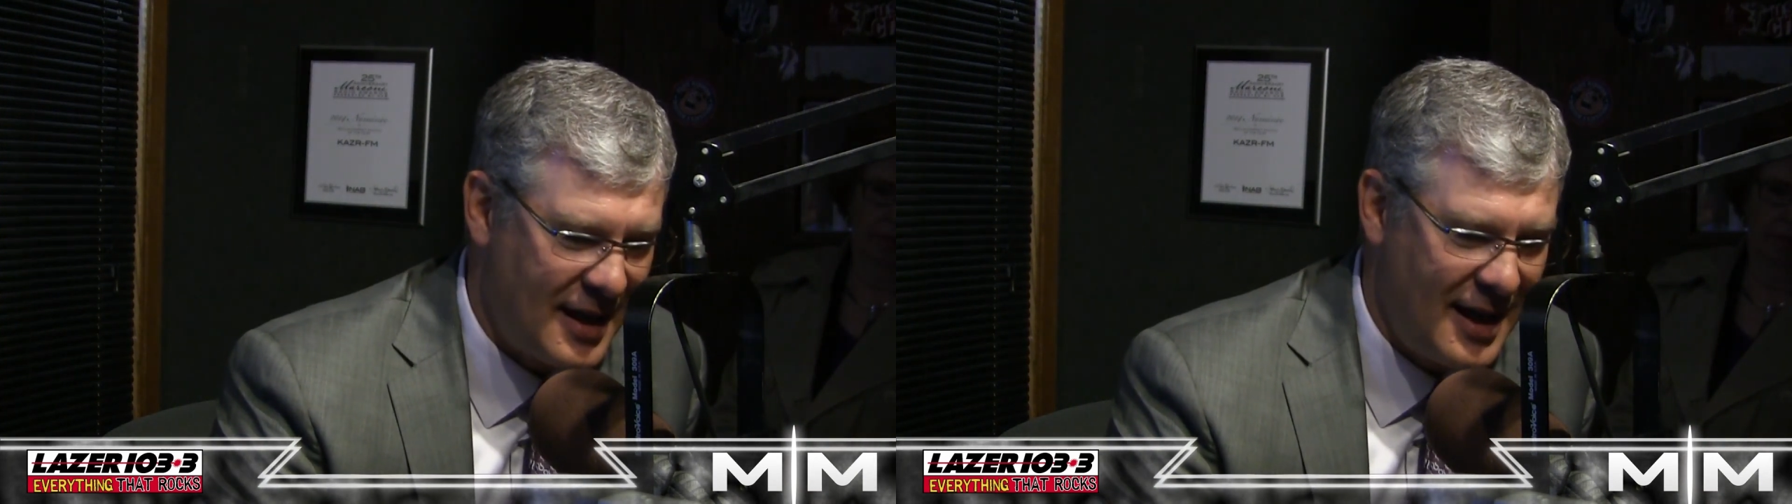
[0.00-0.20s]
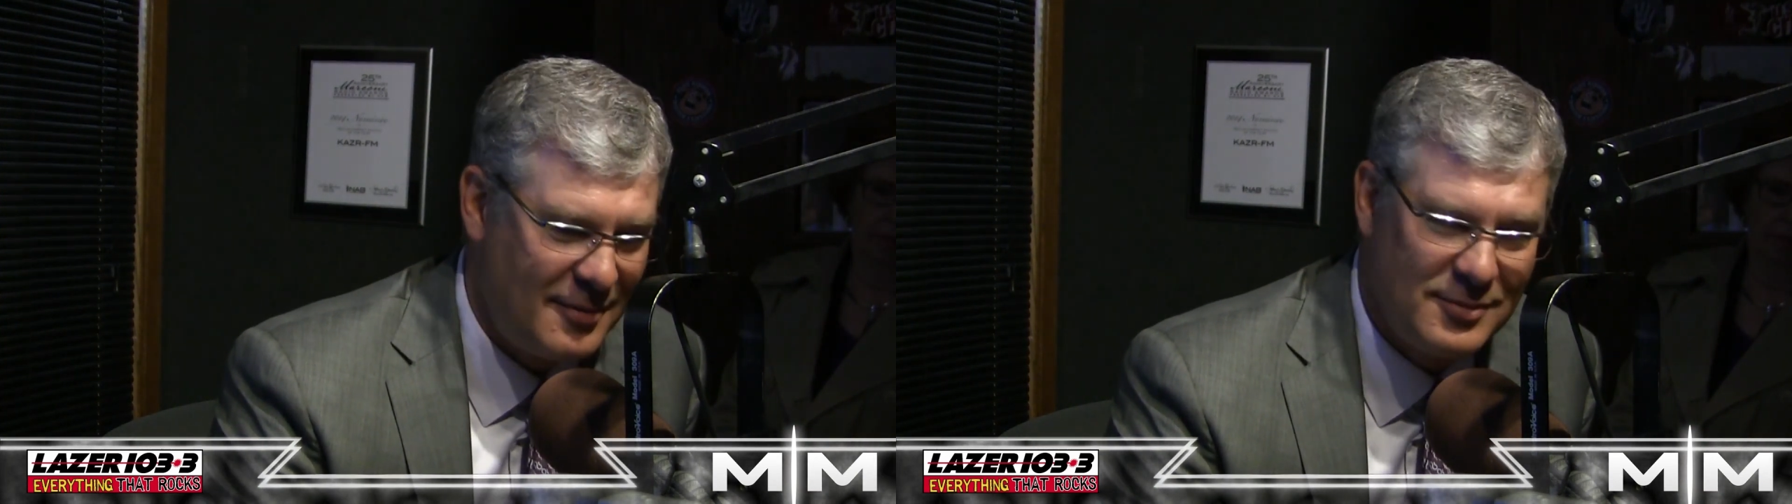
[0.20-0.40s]

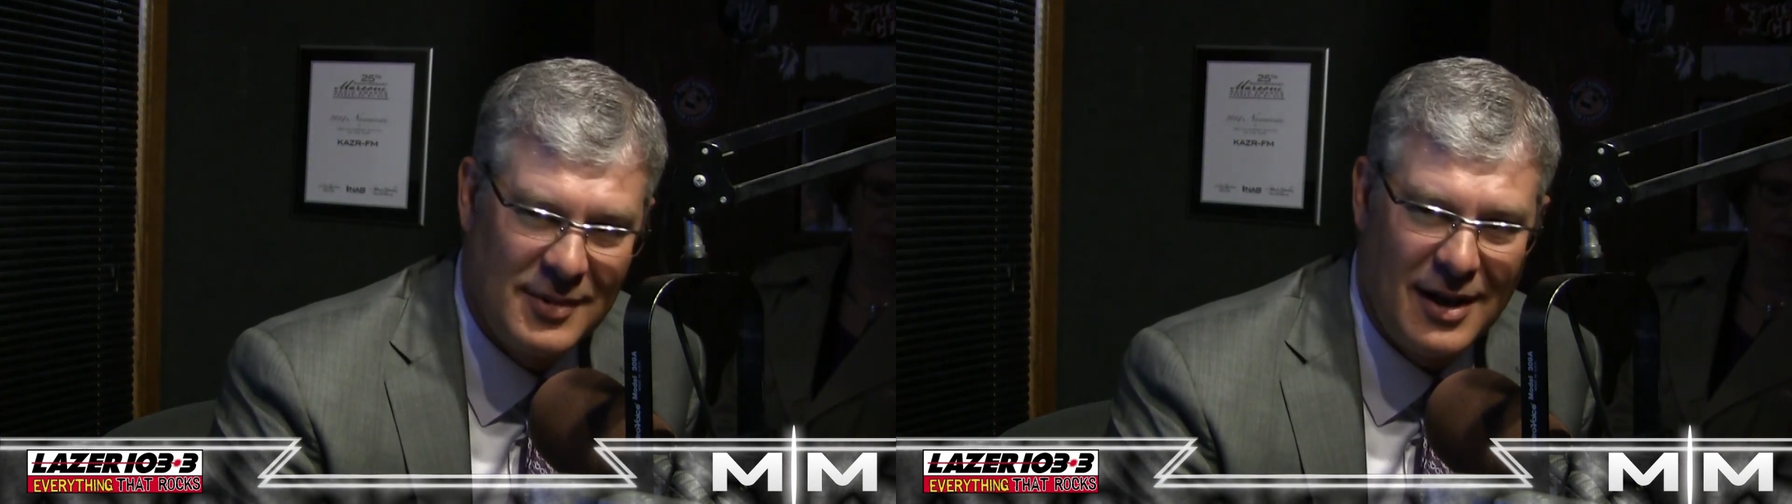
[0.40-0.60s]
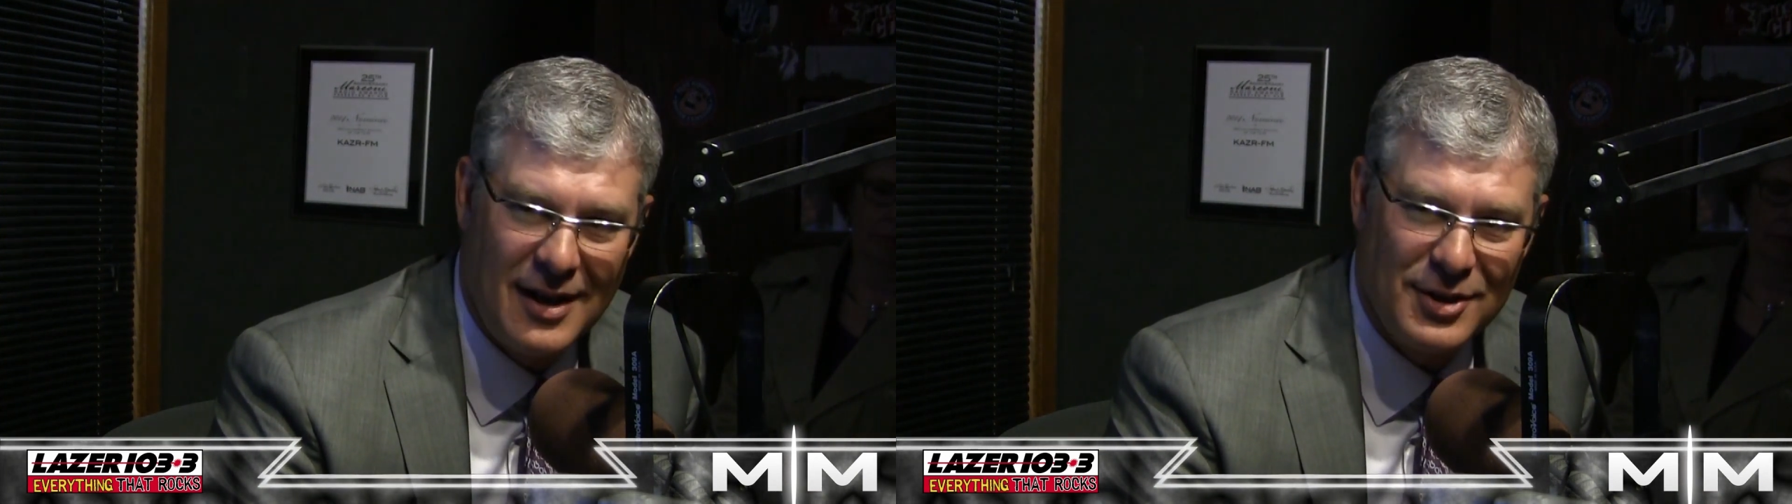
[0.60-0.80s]

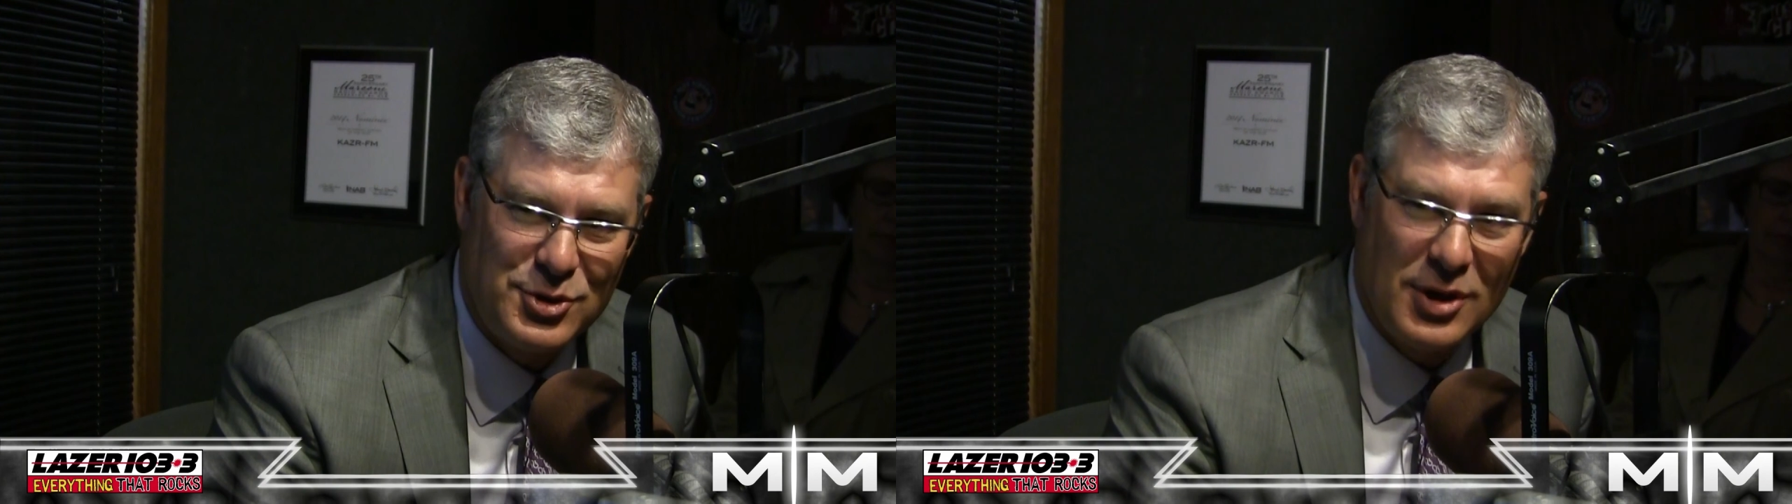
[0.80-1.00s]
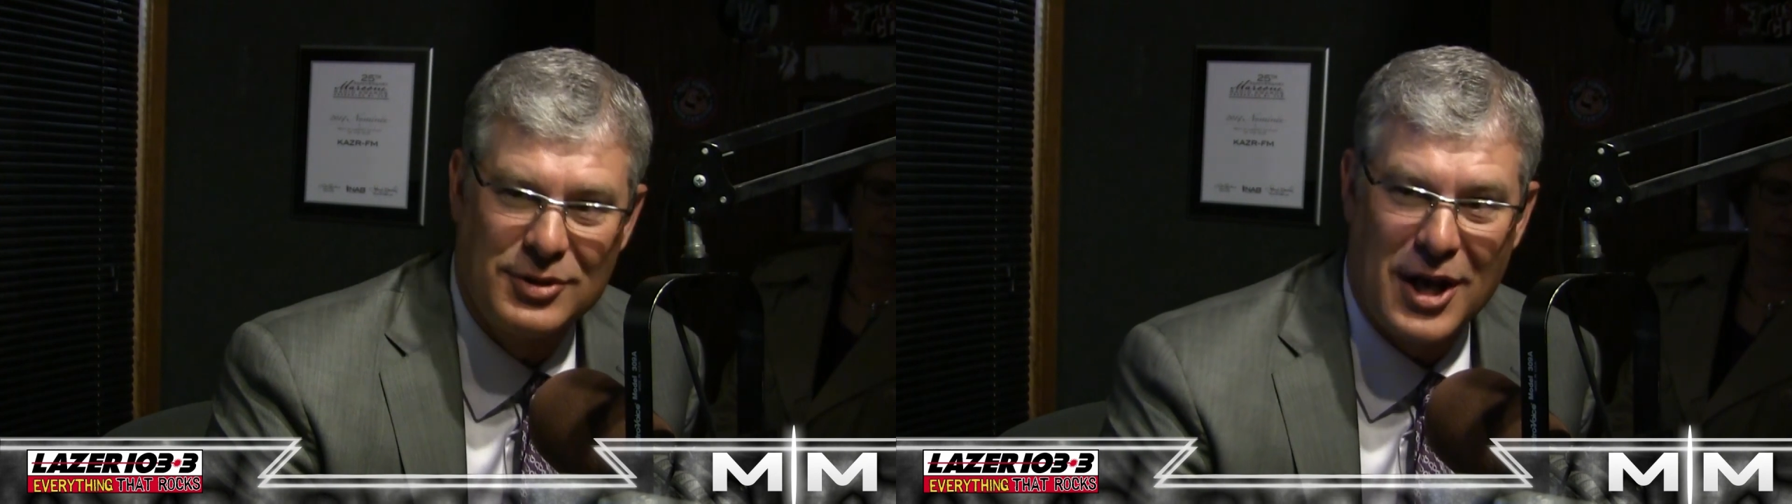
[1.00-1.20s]
"Hey,
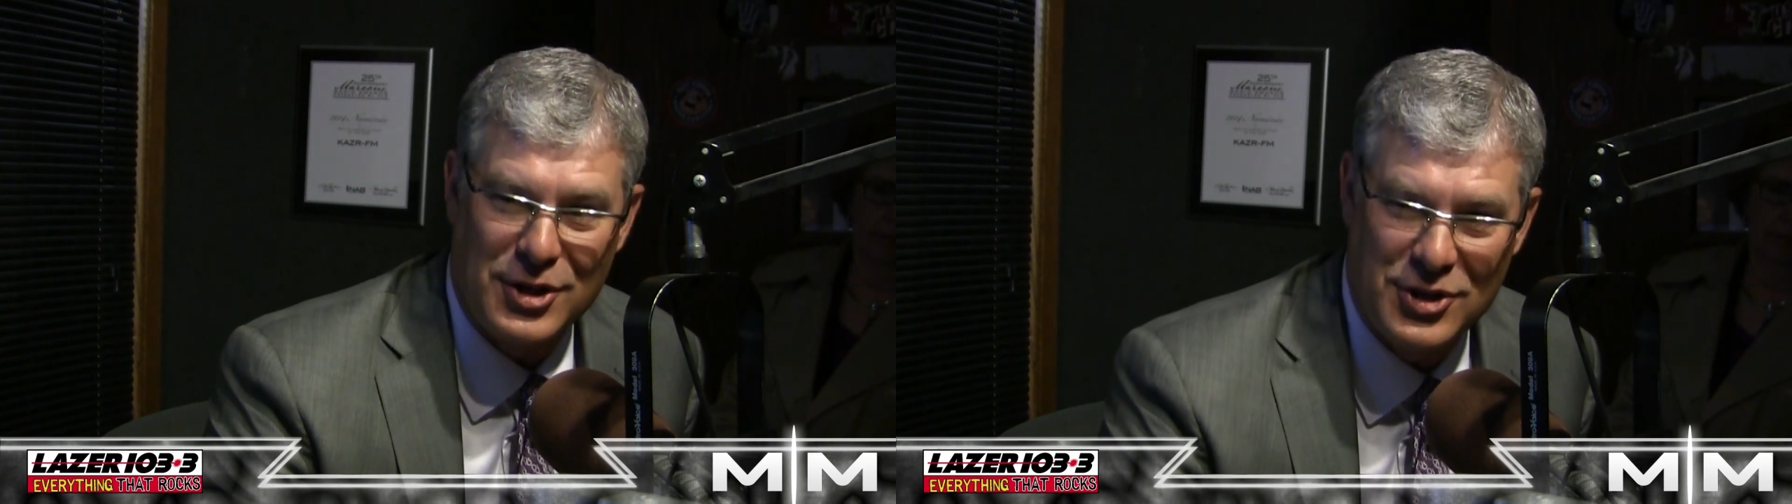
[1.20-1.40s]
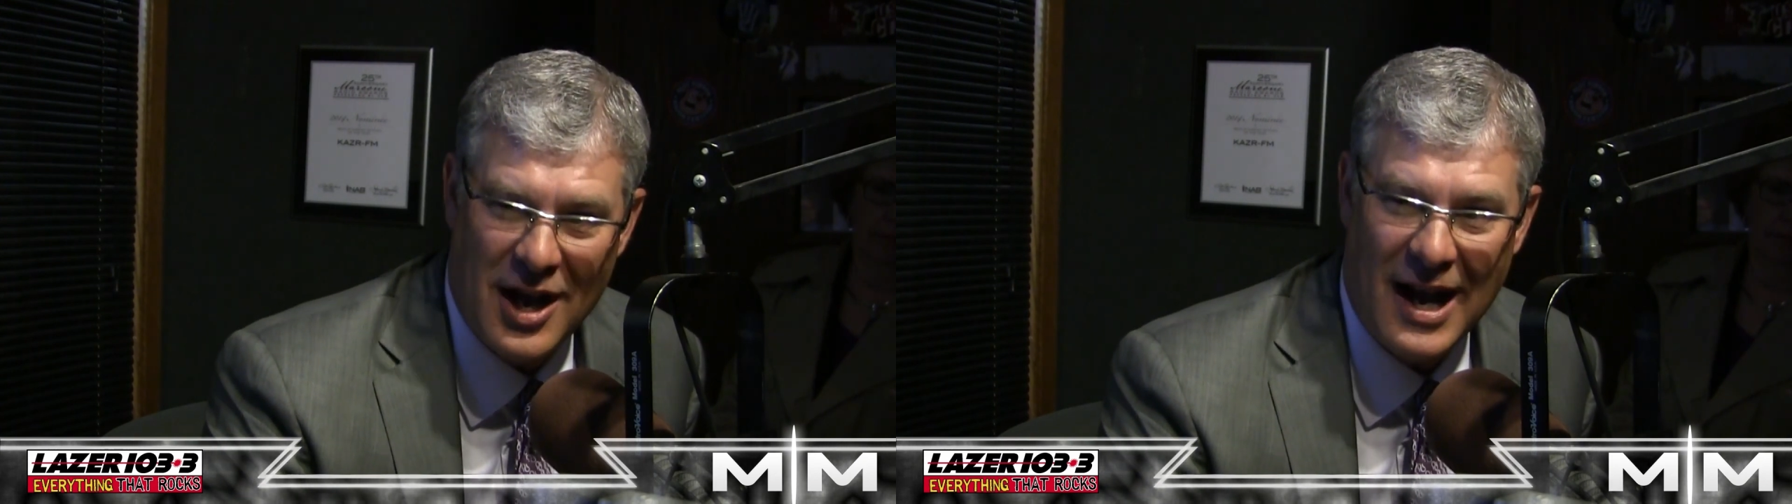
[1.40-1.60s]
Sheldon
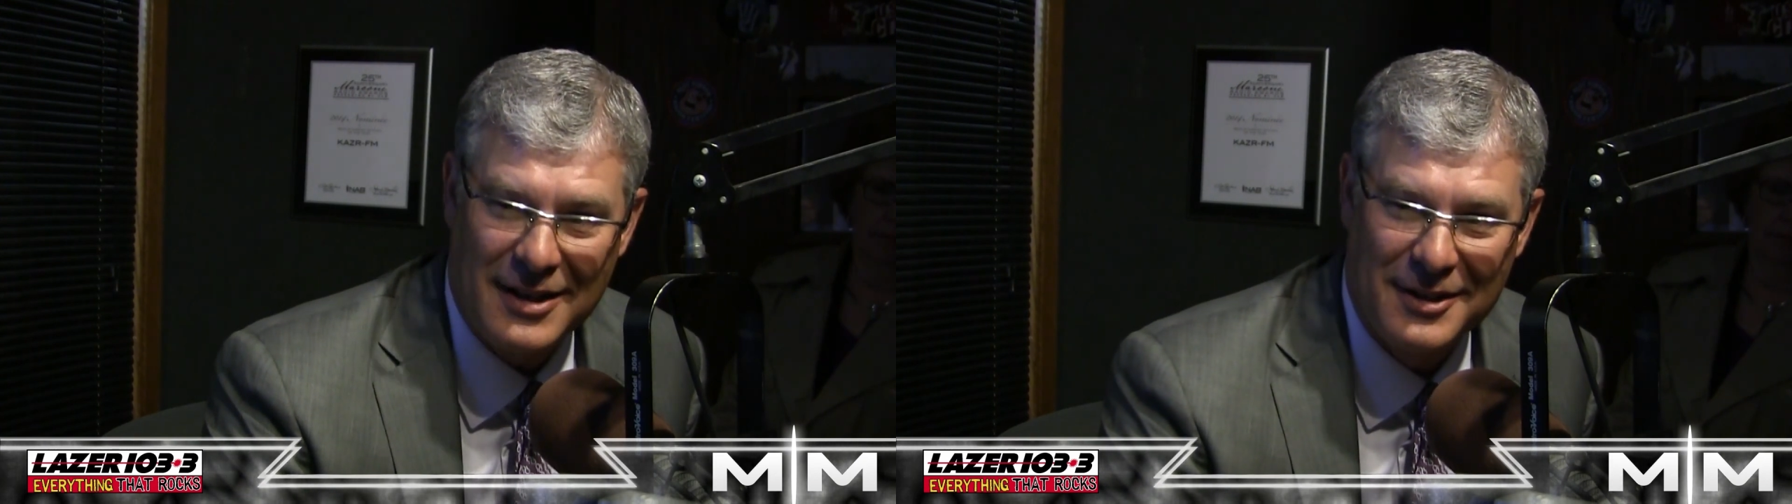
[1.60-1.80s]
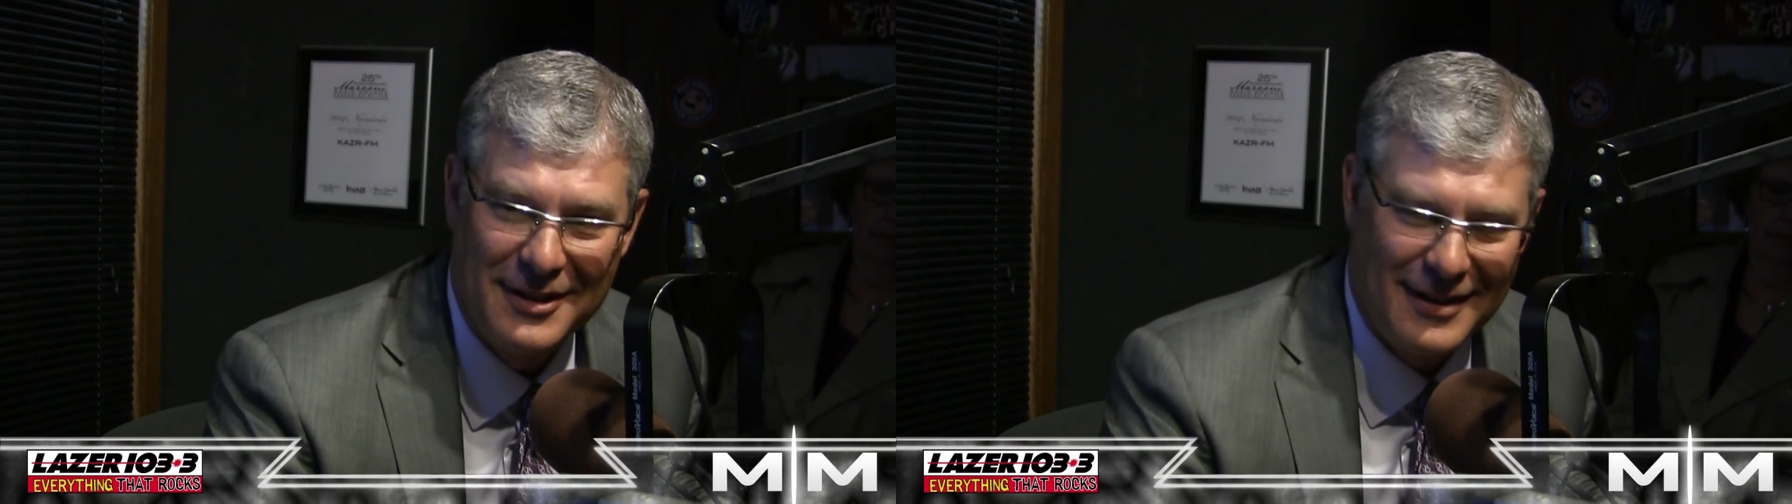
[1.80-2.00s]
got shot."